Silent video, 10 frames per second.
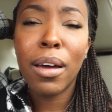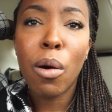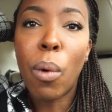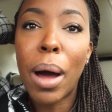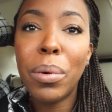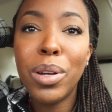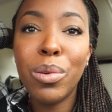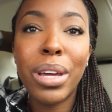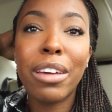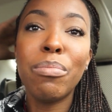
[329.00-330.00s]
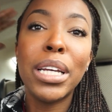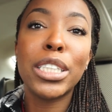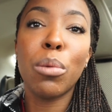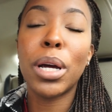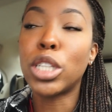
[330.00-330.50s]
why would you give me
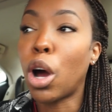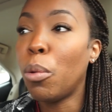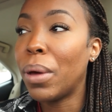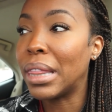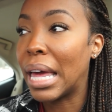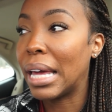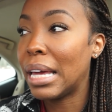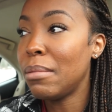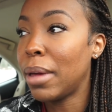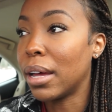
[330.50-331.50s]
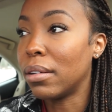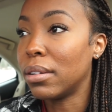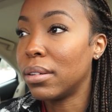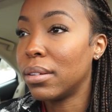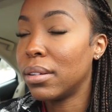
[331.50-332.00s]
so much hope in that
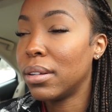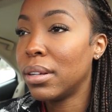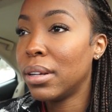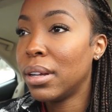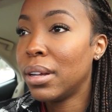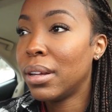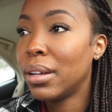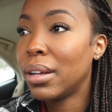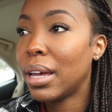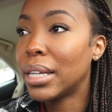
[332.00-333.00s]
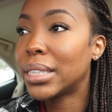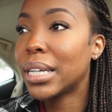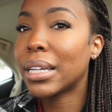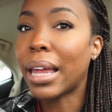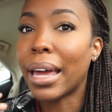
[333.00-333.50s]
email
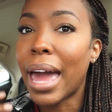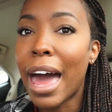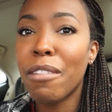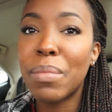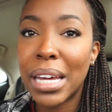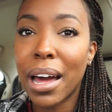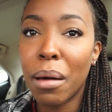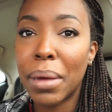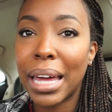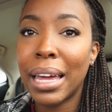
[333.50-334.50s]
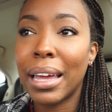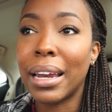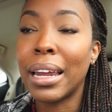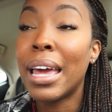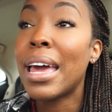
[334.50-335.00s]
to like have me come
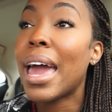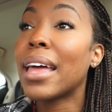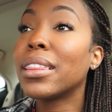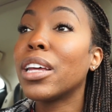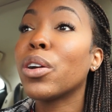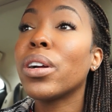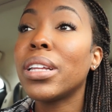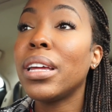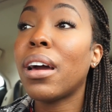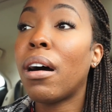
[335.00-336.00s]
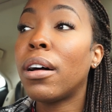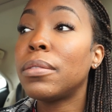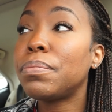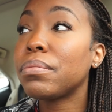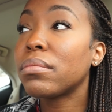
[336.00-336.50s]
in? And literally, y'all,
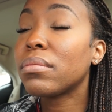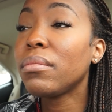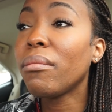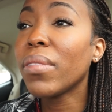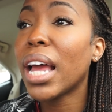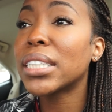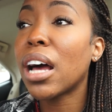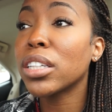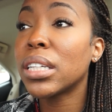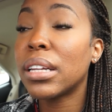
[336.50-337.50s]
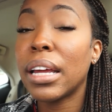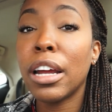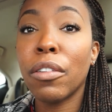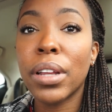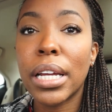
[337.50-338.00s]
I talked to the lady
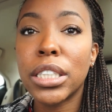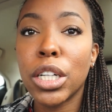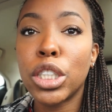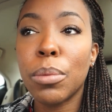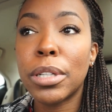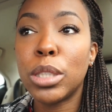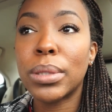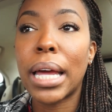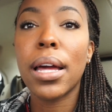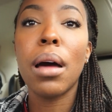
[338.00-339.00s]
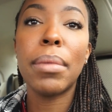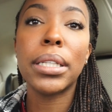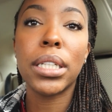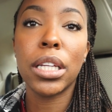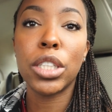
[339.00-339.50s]
over the internship and she was like, come
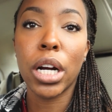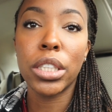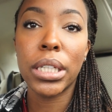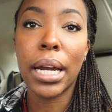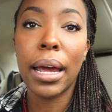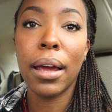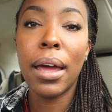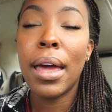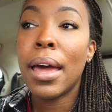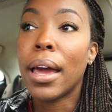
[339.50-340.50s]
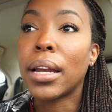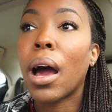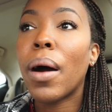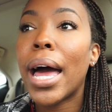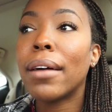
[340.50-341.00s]
into the church today. And now
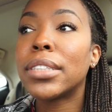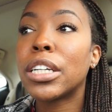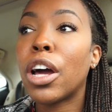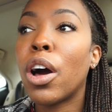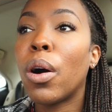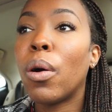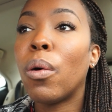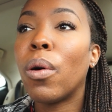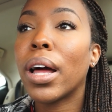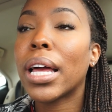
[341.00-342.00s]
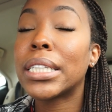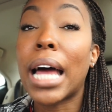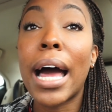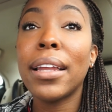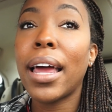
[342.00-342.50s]
I have to go because
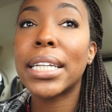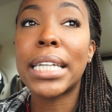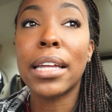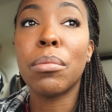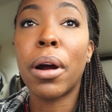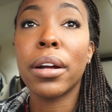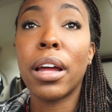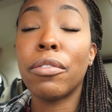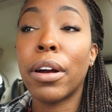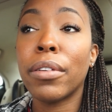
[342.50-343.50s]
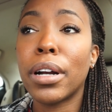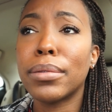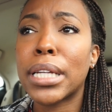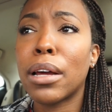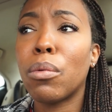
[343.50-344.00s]
I like sat in the parking lot forever and I
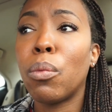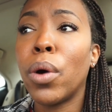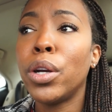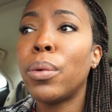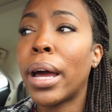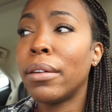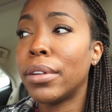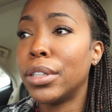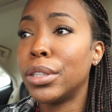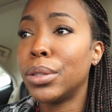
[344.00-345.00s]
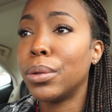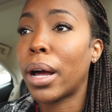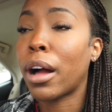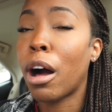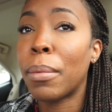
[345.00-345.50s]
was like, what do I even do? I
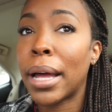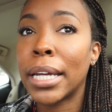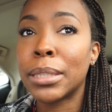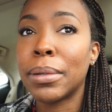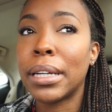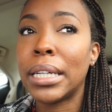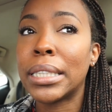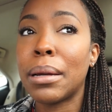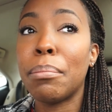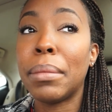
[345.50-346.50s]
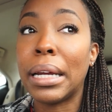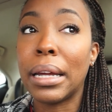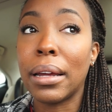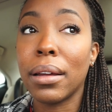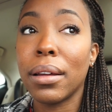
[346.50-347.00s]
called my husband. He's in a
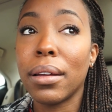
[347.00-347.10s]
meeting.